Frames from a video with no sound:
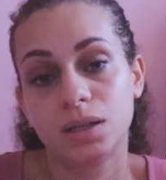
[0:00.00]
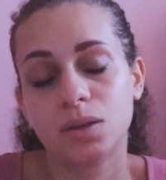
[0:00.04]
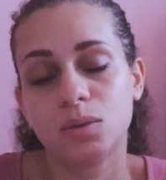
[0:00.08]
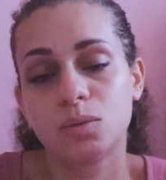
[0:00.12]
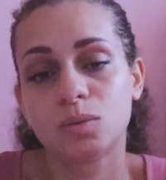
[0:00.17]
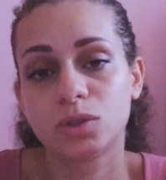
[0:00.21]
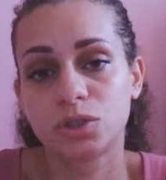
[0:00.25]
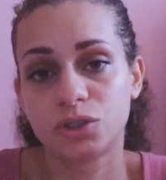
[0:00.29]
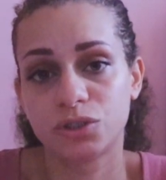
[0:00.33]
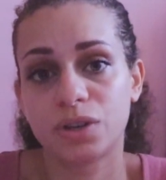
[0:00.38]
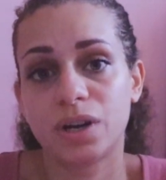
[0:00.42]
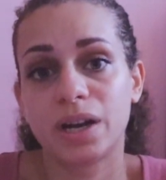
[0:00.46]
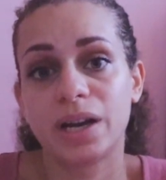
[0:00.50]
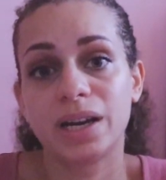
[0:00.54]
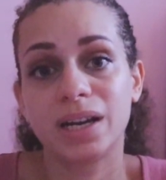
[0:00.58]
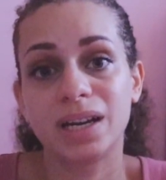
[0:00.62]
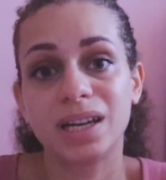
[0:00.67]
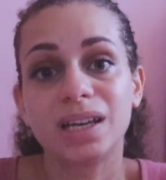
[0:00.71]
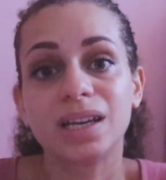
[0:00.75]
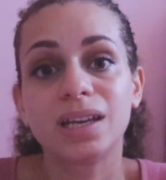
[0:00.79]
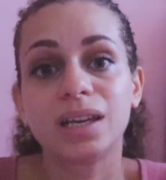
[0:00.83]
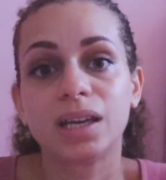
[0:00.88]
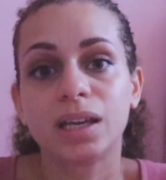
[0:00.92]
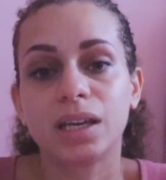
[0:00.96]
will try
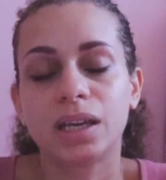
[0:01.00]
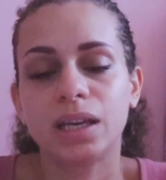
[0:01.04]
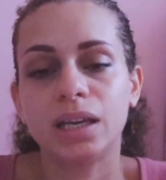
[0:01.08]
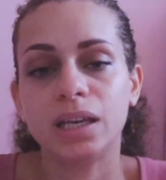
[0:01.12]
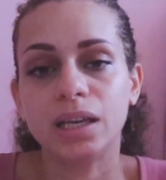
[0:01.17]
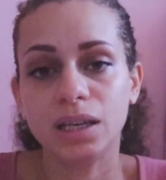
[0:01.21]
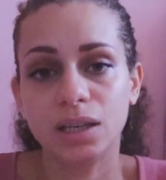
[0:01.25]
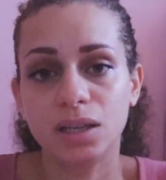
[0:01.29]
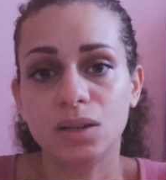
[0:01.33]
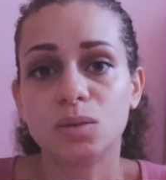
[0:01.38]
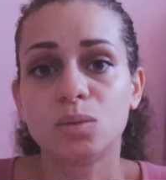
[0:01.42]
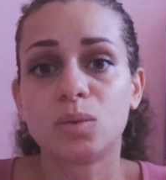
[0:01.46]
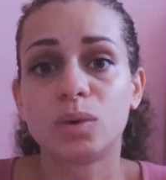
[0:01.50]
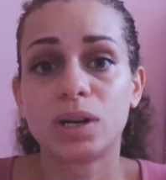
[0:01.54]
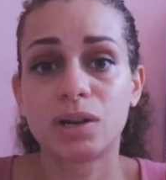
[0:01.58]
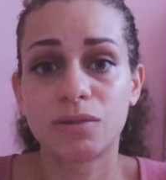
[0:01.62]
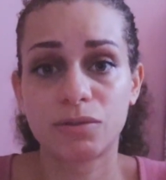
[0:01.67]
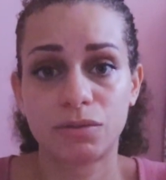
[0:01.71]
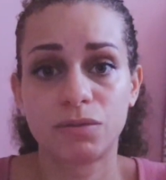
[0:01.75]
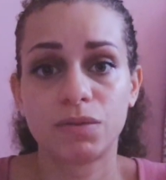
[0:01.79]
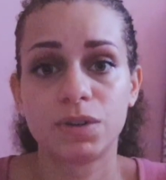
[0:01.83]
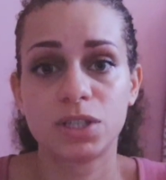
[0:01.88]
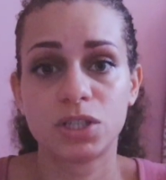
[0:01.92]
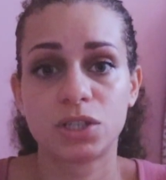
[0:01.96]
and eat
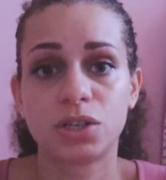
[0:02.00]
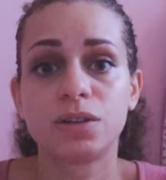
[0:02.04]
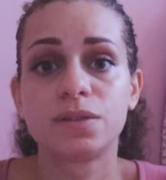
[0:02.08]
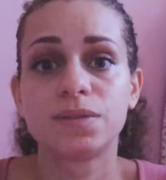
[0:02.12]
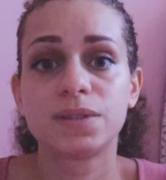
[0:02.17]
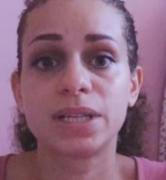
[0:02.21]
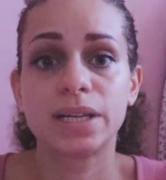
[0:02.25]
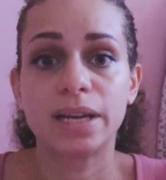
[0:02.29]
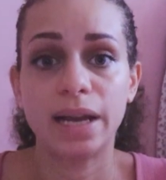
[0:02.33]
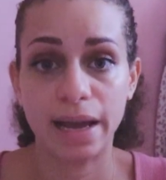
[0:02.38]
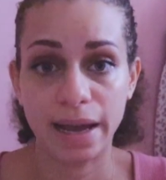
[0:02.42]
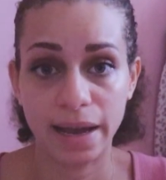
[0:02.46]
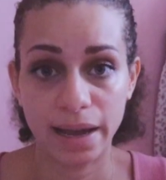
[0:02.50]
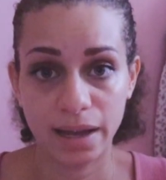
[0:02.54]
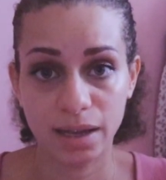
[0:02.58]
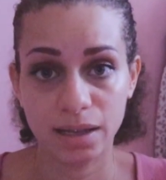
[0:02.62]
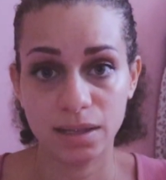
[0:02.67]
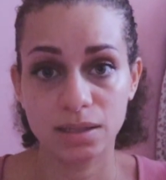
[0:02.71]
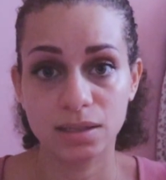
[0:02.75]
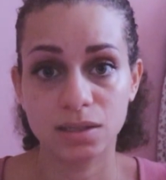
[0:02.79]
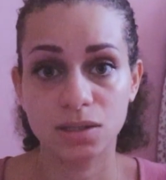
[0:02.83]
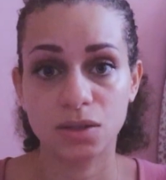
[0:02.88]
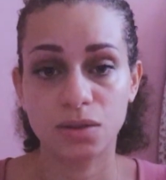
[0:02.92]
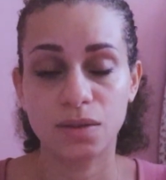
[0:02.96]
whatever reserves it
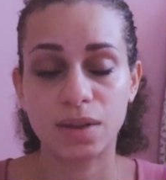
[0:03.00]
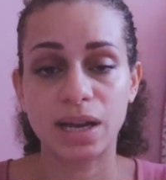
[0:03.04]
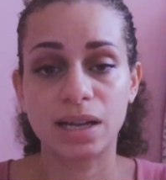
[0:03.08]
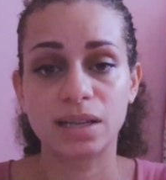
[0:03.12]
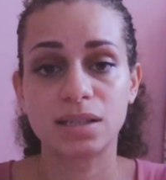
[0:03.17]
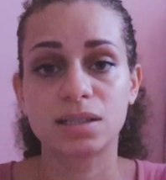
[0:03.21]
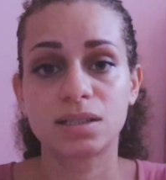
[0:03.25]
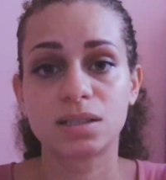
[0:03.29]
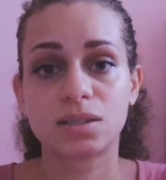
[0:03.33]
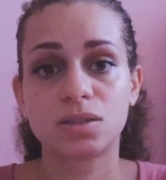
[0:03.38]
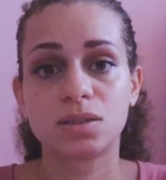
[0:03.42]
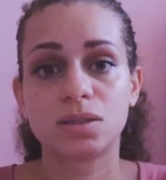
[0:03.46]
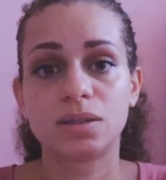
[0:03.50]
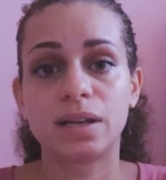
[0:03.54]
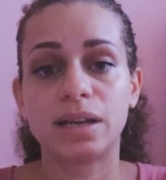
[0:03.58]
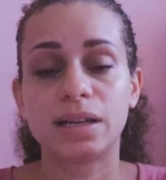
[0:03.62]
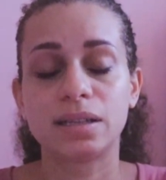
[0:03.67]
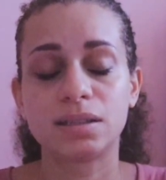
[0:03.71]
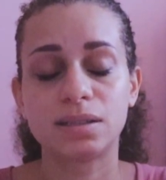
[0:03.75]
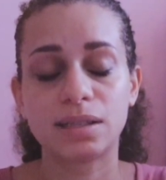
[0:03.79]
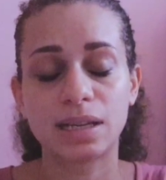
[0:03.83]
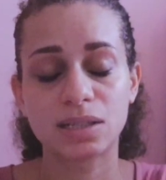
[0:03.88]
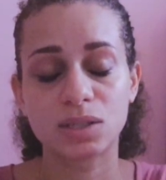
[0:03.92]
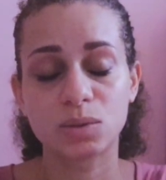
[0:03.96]
has. So that's
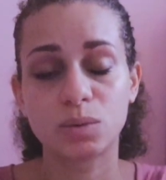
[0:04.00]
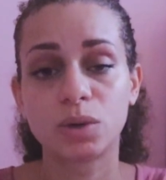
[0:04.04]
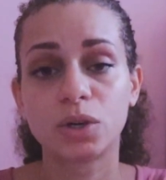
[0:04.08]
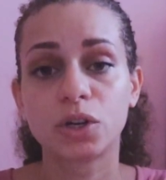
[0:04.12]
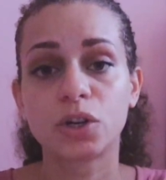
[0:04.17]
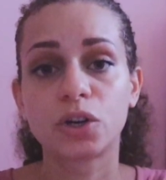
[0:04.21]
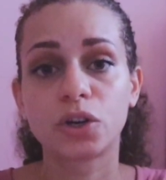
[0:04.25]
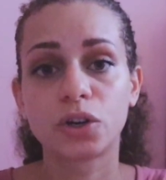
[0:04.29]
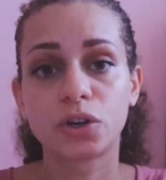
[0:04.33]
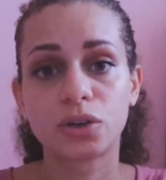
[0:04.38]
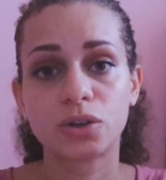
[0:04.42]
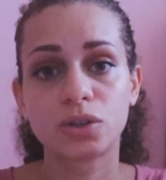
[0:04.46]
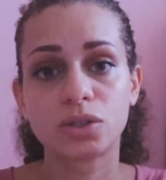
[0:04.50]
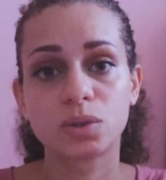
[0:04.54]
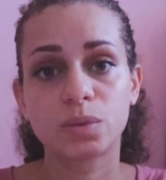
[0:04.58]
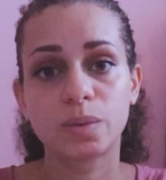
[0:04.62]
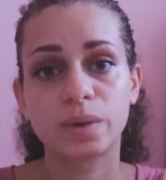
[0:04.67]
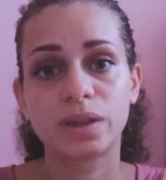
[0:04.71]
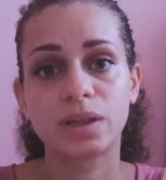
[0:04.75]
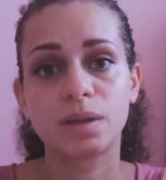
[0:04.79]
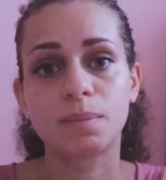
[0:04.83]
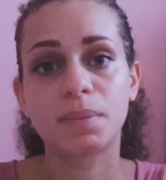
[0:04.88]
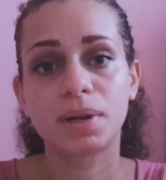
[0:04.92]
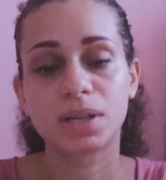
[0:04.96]
what occurs
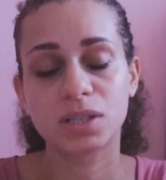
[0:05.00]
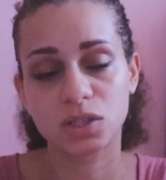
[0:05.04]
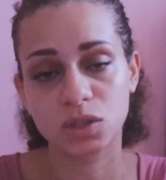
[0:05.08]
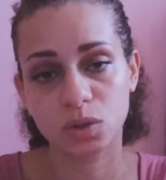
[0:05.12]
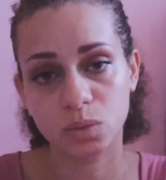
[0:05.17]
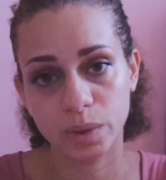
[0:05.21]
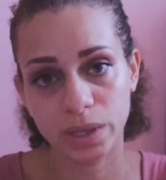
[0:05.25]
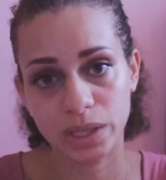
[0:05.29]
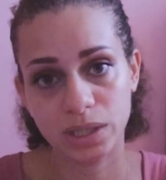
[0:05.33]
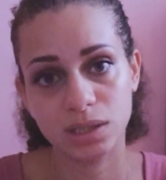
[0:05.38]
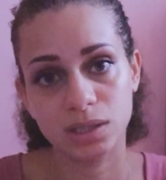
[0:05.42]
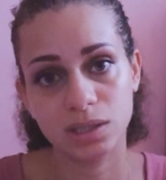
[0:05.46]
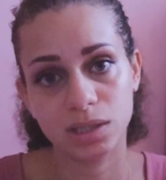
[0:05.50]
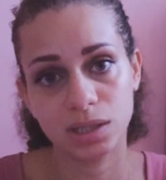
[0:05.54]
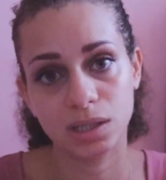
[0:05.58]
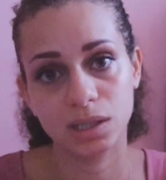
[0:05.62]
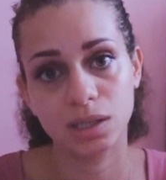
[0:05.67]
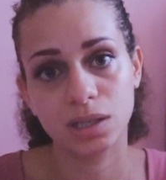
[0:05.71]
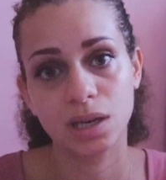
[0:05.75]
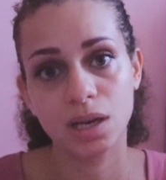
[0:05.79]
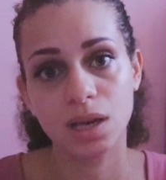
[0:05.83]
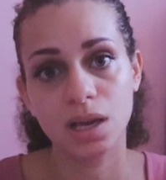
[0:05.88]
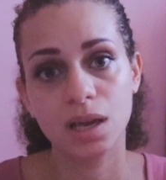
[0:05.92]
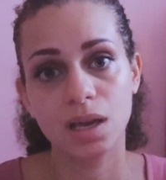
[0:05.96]
when the muscle
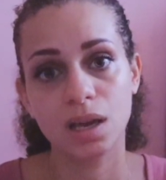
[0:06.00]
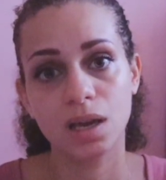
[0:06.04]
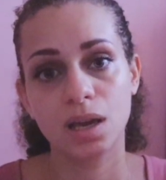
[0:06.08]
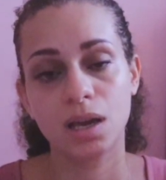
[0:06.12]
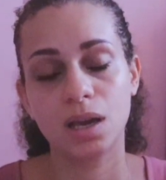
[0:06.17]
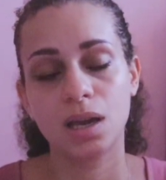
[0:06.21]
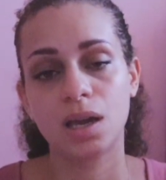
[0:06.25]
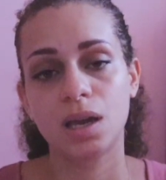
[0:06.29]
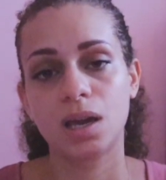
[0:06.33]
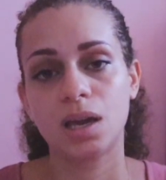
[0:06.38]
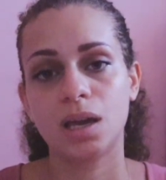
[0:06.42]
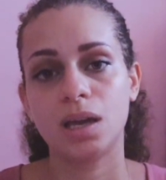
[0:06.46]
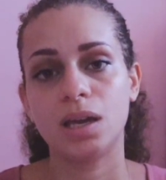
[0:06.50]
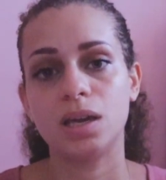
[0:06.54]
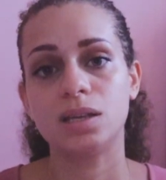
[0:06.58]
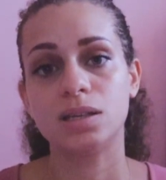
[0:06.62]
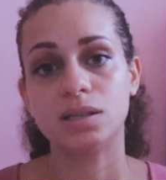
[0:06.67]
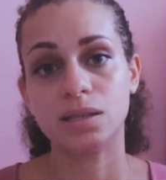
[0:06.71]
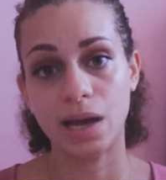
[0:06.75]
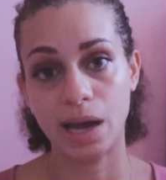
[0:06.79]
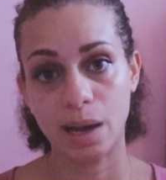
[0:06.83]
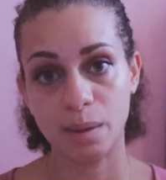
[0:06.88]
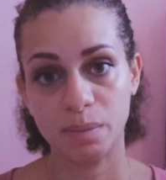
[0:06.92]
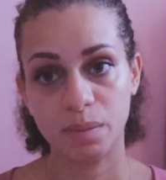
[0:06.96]
wasting
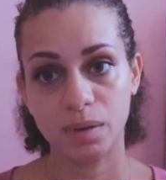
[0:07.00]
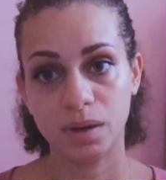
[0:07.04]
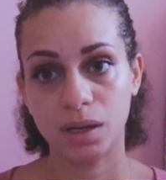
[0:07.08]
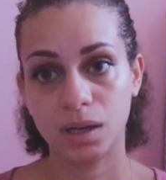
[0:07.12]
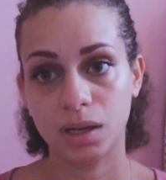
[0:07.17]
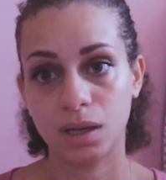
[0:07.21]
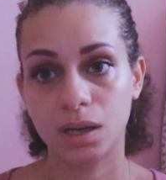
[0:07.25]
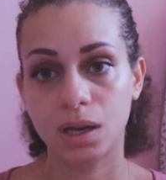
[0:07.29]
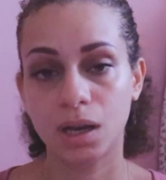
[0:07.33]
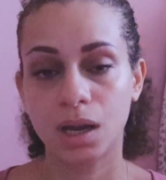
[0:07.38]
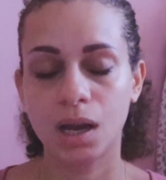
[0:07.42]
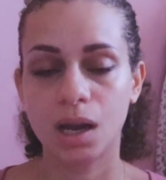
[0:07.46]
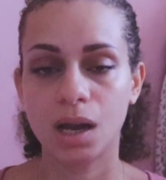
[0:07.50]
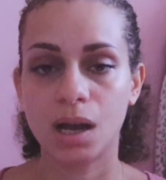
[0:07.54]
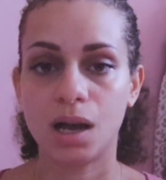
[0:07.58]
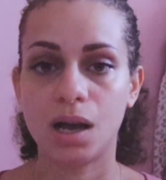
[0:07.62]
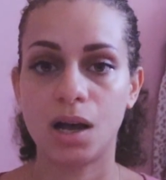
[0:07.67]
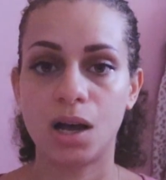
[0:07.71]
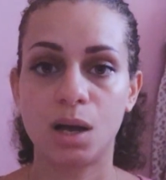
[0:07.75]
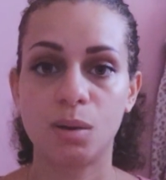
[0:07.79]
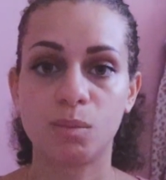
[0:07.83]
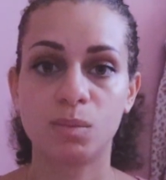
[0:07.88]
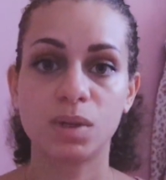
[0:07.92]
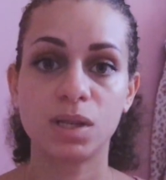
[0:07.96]
is happening.
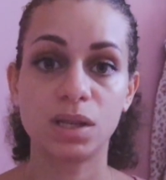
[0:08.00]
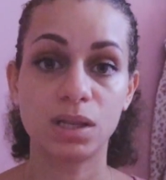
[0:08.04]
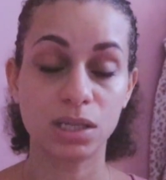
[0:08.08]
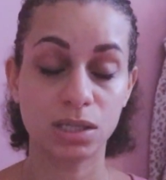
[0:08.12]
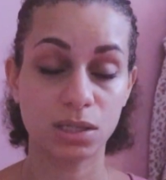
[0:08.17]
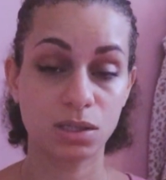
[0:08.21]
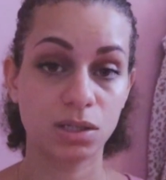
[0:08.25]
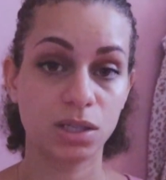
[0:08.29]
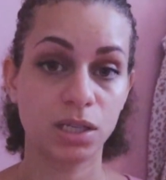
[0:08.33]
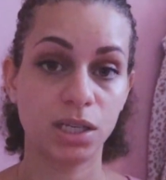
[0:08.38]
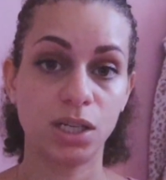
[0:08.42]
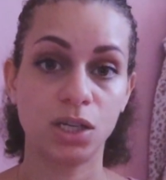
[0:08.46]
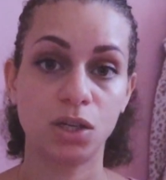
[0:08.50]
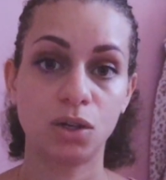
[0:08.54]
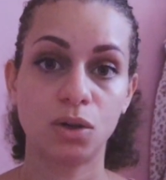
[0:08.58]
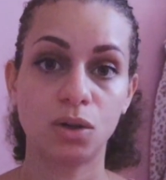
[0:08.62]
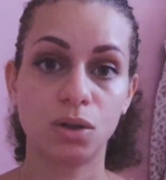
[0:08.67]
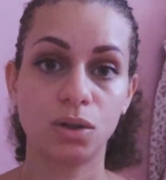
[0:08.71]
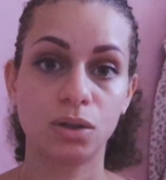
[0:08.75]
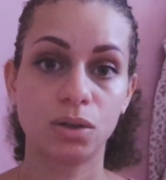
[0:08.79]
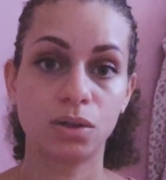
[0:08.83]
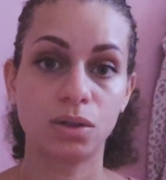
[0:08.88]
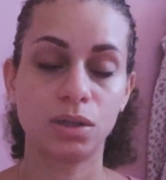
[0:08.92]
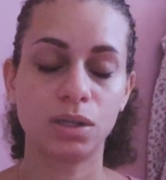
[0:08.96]

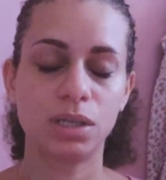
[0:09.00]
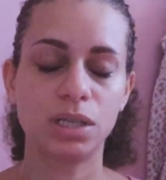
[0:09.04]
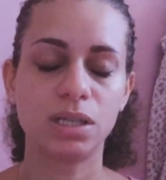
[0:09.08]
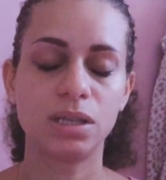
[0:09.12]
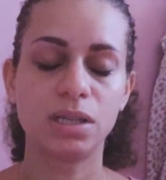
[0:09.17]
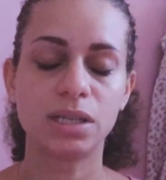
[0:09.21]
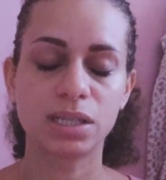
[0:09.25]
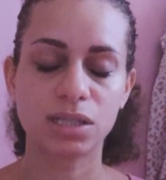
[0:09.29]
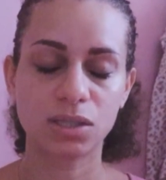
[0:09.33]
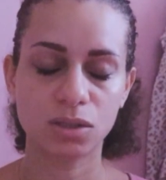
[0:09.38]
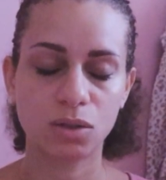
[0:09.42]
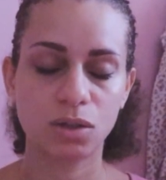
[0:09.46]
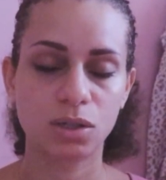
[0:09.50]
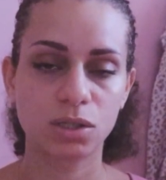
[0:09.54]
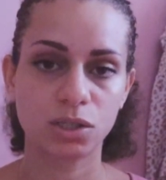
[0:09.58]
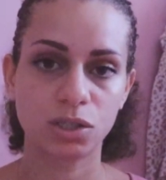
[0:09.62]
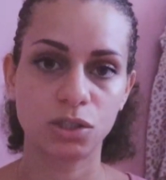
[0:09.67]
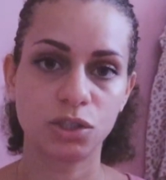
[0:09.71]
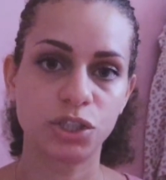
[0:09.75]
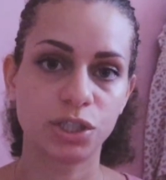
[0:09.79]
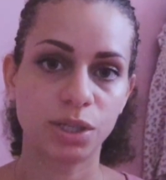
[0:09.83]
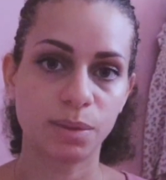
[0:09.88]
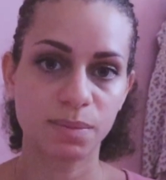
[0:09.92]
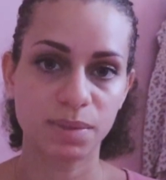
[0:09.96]
This
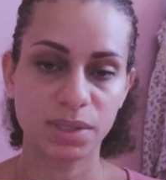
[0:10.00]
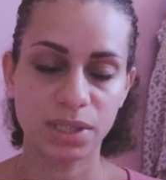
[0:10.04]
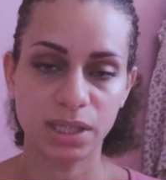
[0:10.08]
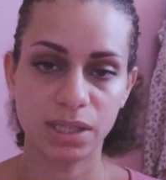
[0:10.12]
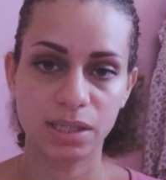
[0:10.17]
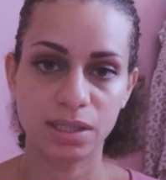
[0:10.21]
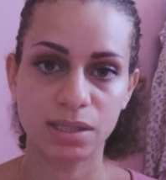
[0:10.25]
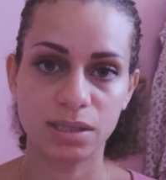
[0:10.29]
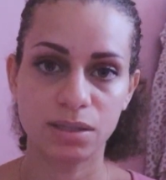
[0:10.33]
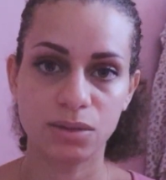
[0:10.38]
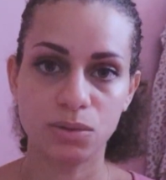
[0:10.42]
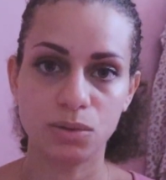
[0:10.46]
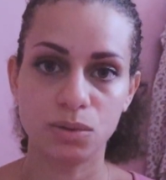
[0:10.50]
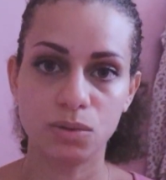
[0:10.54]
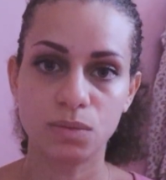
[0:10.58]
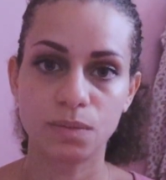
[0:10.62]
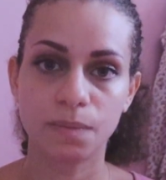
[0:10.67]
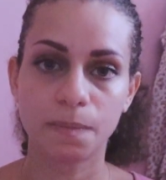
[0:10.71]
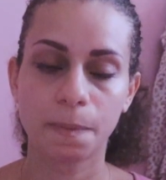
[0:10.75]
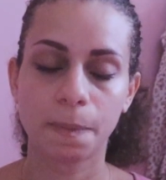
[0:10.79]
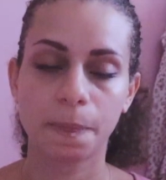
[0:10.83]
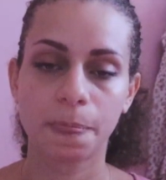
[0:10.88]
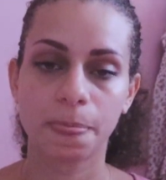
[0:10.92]
also jumps into